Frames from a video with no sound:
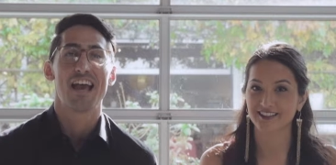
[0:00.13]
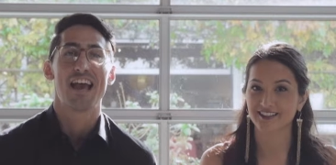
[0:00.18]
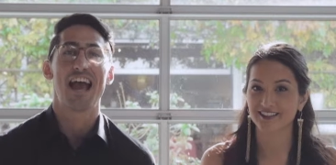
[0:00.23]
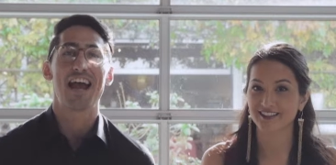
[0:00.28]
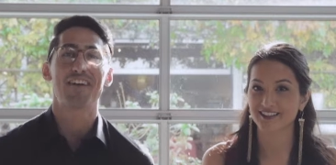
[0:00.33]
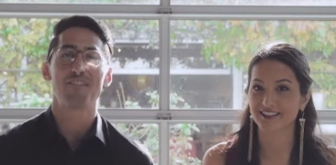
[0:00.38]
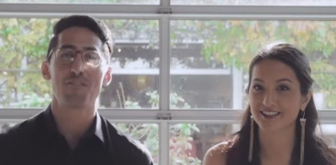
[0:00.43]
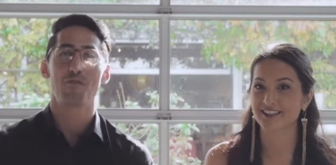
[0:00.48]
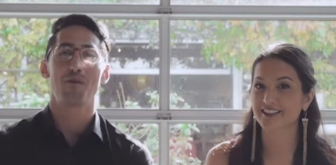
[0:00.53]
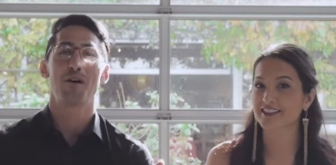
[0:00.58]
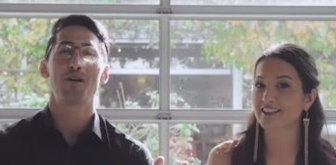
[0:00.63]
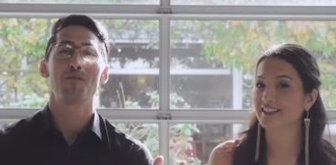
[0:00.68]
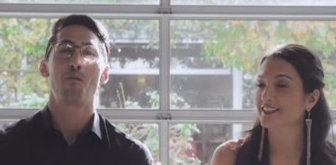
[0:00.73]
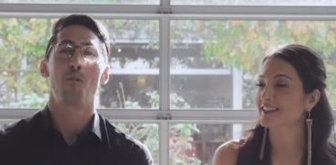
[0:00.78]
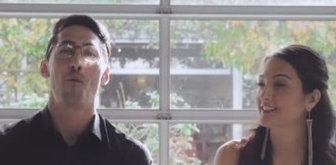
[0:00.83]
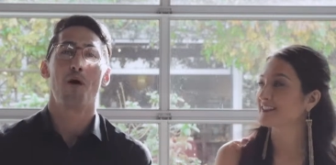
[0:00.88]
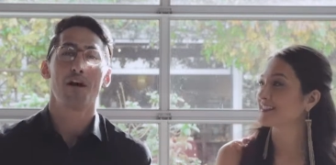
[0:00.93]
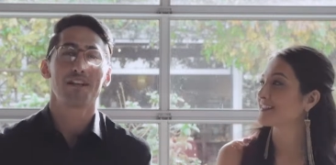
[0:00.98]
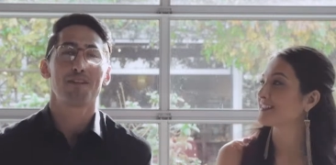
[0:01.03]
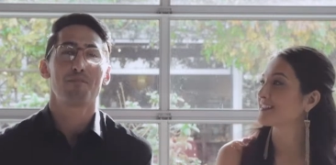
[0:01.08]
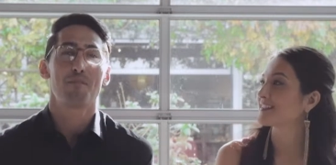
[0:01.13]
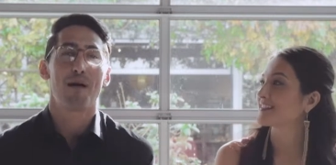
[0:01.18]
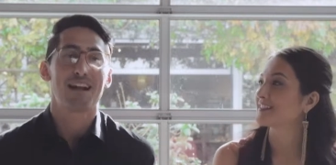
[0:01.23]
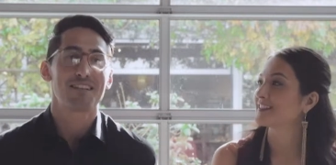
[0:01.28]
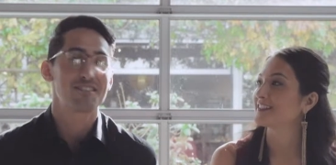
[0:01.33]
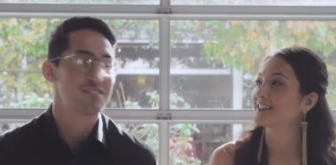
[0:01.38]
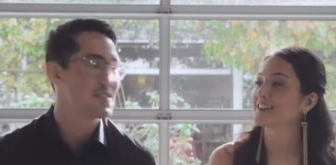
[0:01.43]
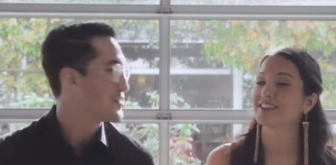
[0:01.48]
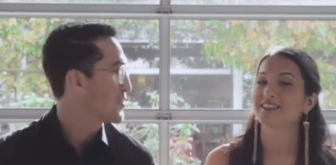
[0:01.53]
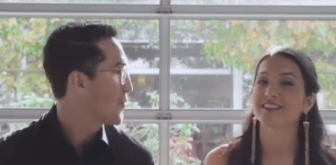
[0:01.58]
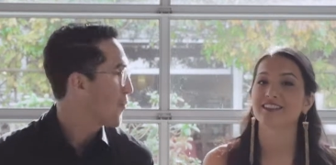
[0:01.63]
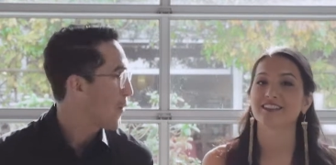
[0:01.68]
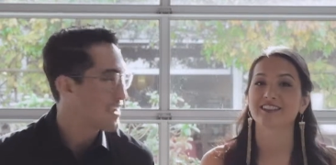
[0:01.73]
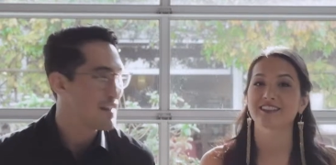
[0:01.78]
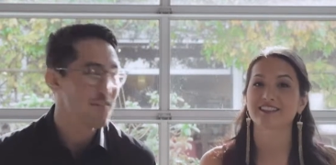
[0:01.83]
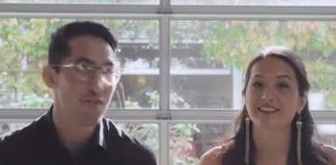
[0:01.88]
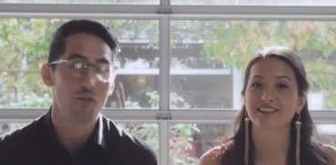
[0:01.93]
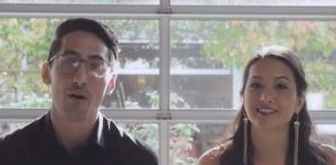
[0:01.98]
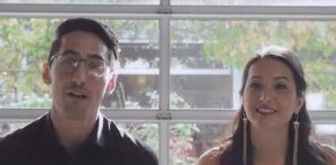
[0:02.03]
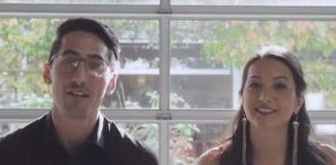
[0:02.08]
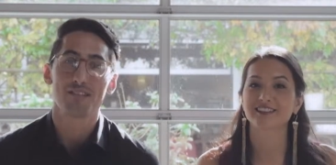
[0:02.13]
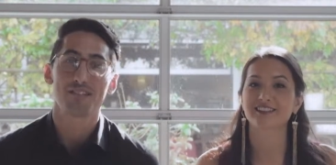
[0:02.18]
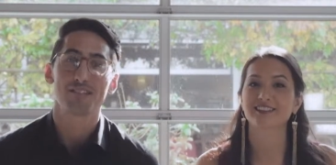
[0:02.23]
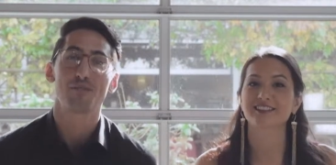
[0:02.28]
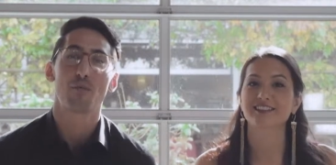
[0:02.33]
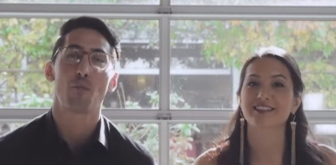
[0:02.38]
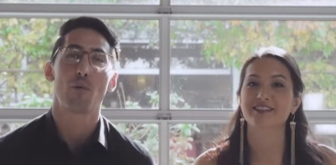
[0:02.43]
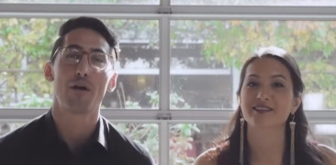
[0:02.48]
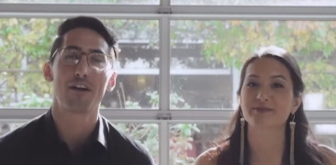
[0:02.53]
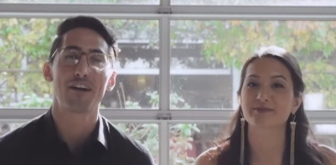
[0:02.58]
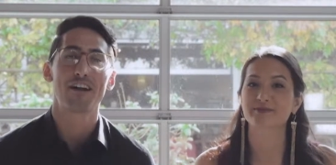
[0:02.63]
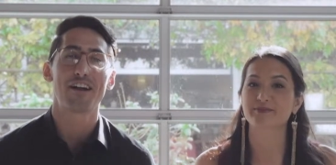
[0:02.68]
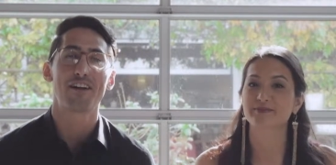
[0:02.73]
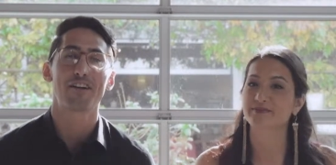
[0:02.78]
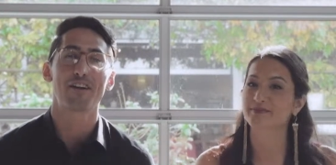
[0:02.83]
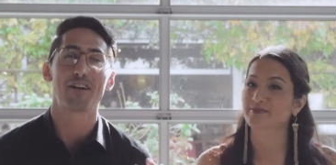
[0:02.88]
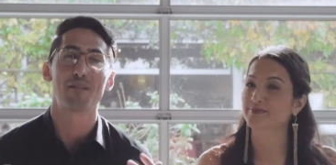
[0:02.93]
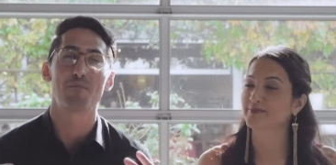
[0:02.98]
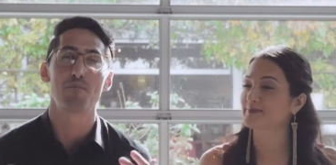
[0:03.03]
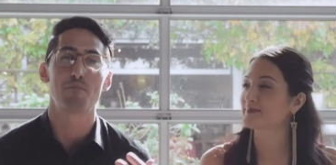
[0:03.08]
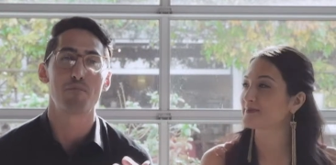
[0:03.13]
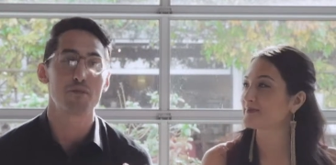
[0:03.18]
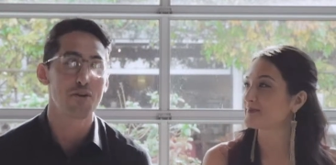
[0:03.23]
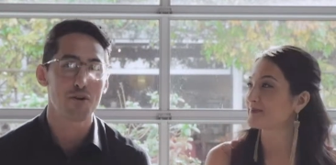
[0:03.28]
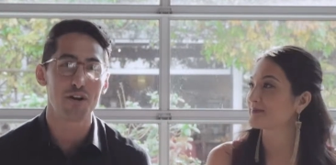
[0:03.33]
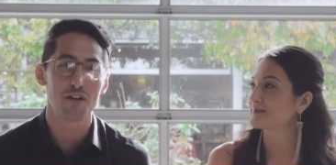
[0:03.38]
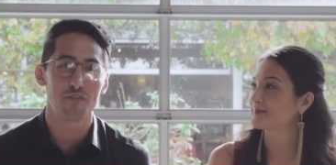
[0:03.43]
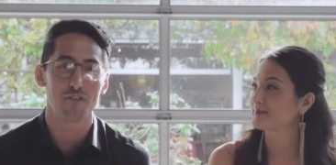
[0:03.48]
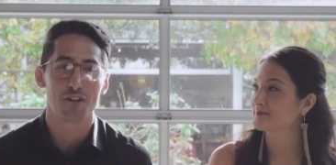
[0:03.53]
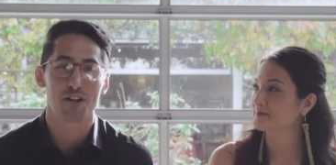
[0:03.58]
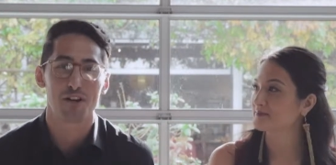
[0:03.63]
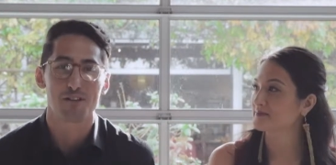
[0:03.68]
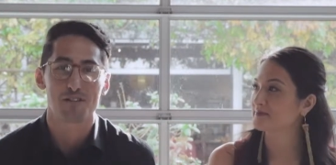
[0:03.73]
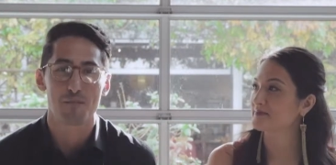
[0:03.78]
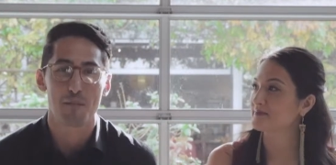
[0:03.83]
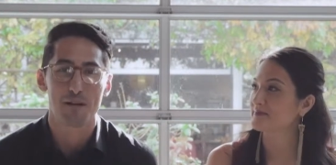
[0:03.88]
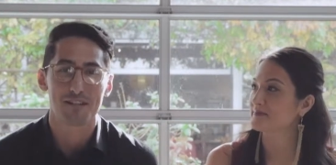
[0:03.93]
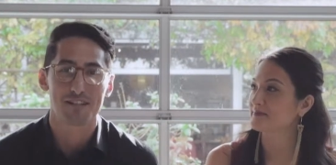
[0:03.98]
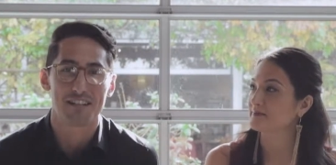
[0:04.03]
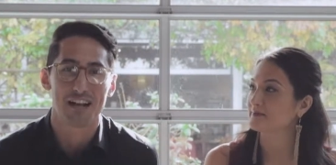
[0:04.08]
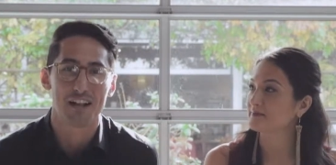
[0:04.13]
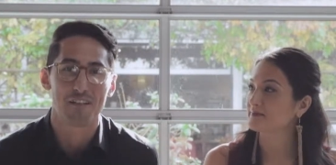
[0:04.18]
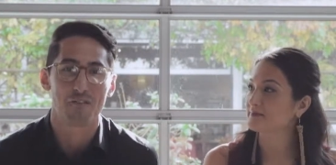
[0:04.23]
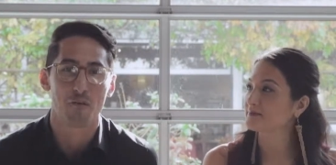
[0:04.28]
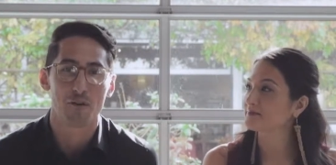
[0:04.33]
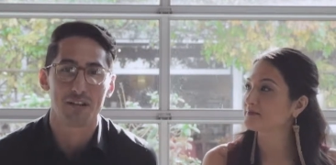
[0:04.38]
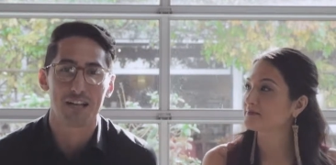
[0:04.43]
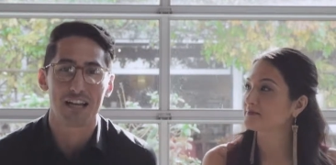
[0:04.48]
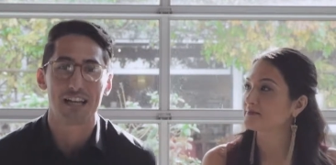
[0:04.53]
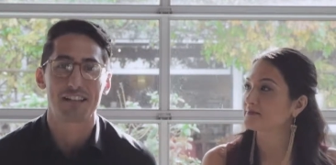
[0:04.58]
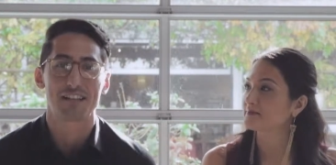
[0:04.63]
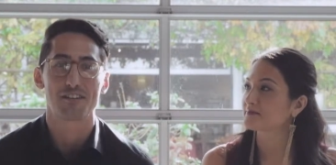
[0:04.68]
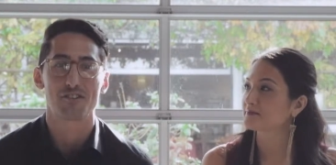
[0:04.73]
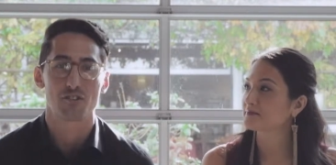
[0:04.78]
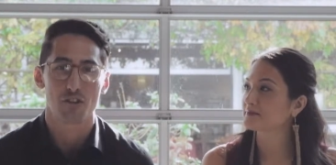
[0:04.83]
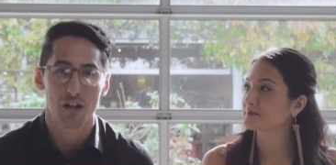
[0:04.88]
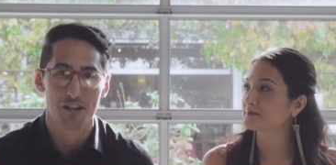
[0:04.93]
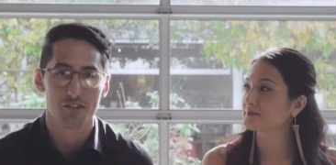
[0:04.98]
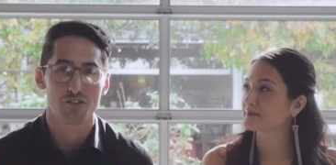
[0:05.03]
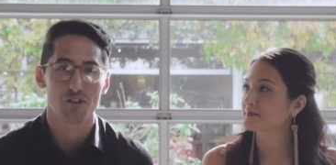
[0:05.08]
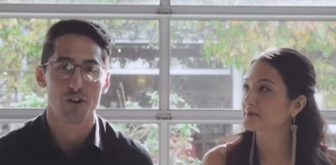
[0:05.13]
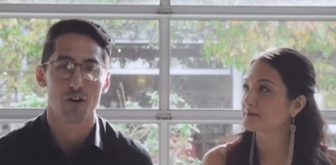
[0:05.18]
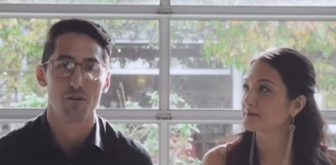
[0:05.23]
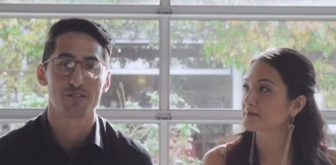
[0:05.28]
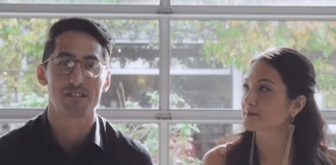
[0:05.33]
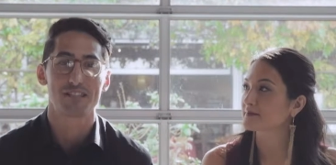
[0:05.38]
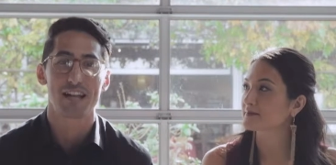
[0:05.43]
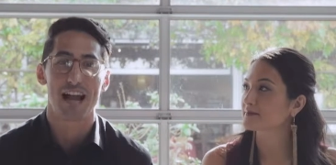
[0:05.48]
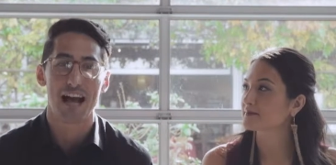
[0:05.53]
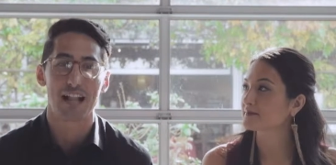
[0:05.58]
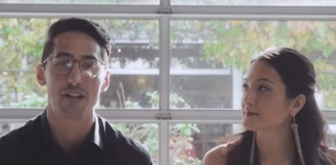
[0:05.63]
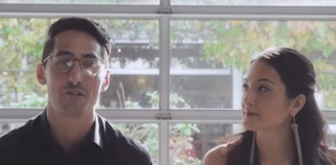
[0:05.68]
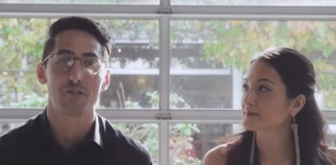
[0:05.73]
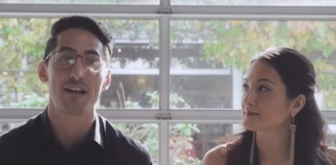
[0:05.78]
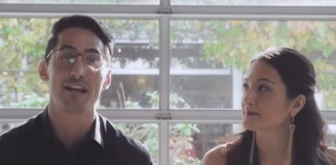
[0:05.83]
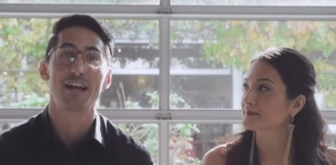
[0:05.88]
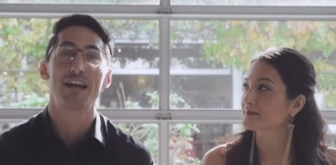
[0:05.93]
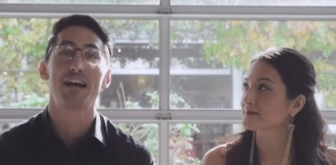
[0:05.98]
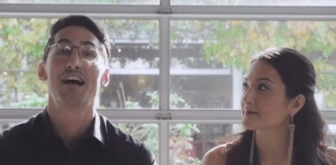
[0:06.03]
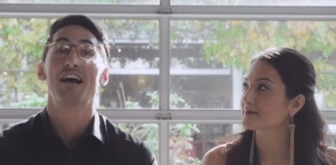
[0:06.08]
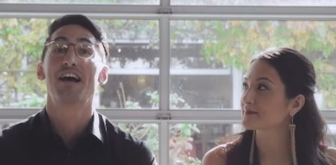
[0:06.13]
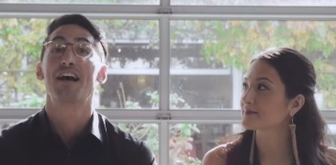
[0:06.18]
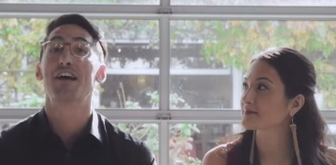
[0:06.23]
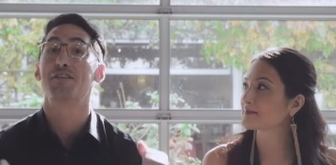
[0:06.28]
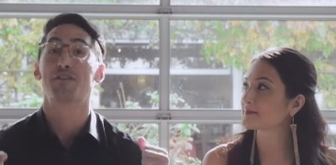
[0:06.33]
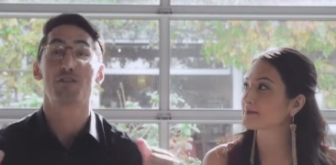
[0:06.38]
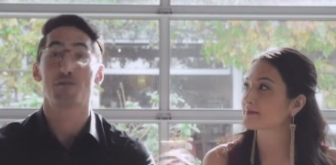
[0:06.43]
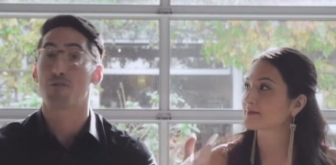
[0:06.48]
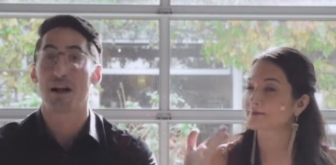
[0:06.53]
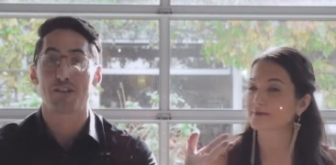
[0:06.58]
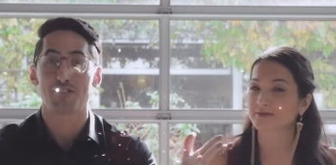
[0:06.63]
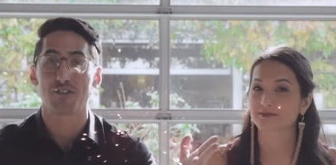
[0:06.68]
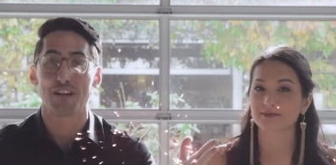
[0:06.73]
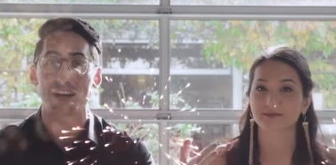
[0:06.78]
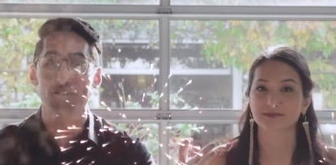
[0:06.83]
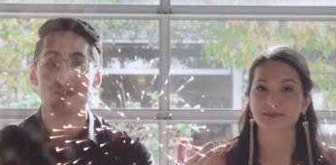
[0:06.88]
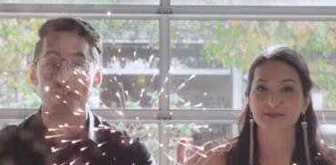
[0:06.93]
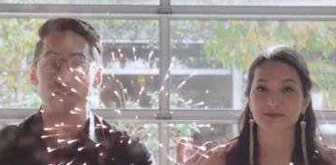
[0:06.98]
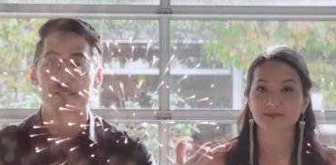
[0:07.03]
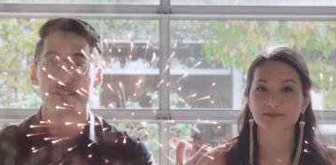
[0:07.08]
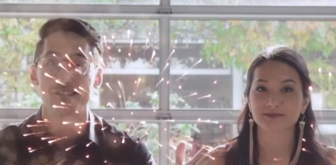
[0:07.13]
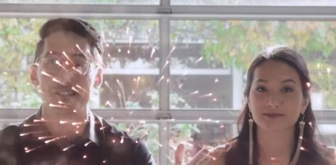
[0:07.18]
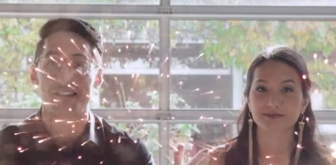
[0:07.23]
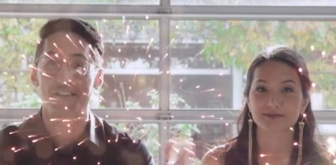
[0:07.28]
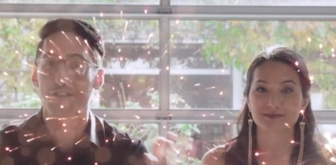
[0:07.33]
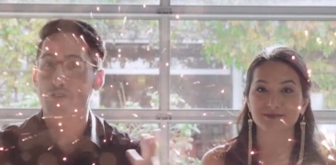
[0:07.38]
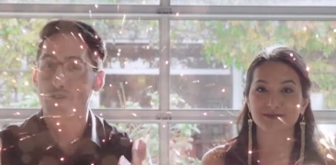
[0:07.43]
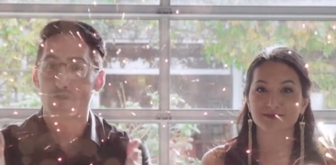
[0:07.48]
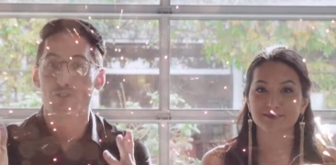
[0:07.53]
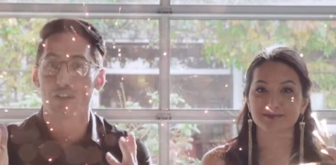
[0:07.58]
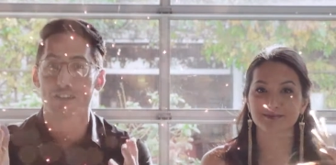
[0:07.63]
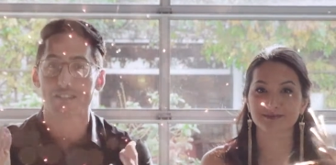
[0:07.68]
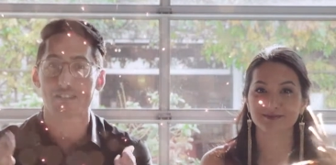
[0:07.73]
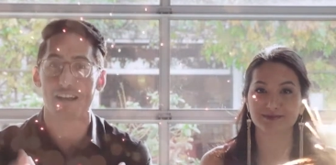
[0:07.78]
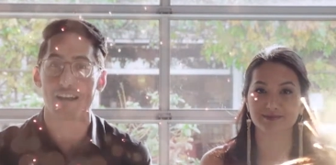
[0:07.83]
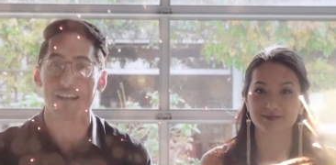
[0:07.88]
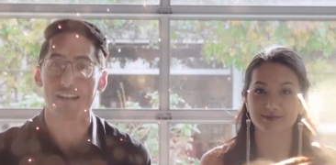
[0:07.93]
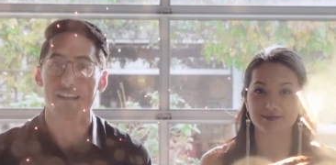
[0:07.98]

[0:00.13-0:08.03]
Speaker 1: Hey everyone, welcome back to The Wedding Voice. We're here in beautiful Costa Mesa, California at the Chuck Jones Gallery. Congratulations, you just got